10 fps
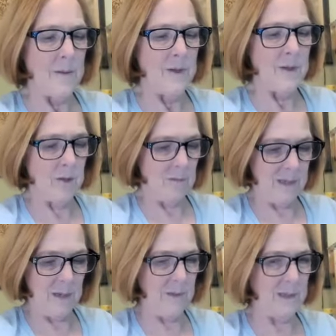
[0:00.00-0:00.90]
You know
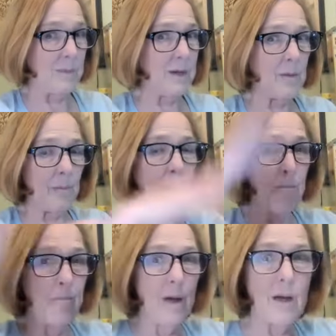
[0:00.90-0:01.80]
me, I always buy
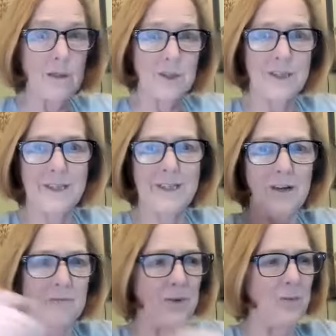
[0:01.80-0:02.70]
bunches of
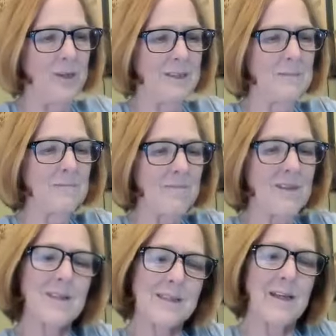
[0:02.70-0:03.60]
stuff at once.
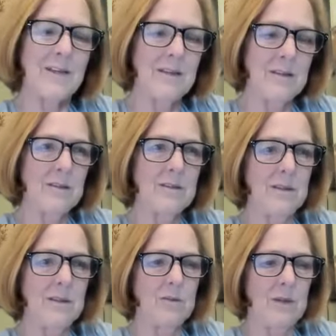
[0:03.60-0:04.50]
That's how you get a good
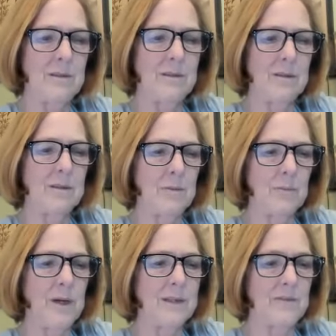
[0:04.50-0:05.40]
deal, right? You get a good
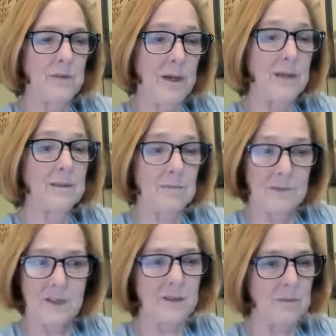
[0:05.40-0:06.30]
price if you buy
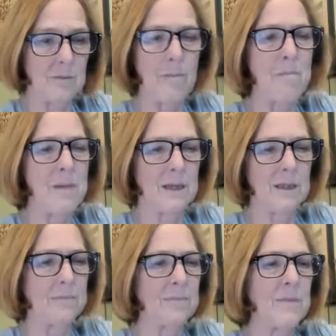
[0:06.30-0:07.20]
just
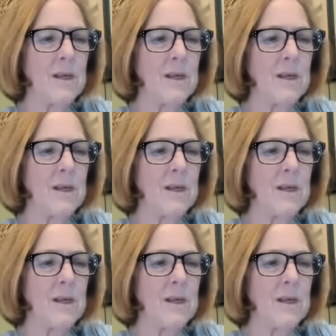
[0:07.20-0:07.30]
mega.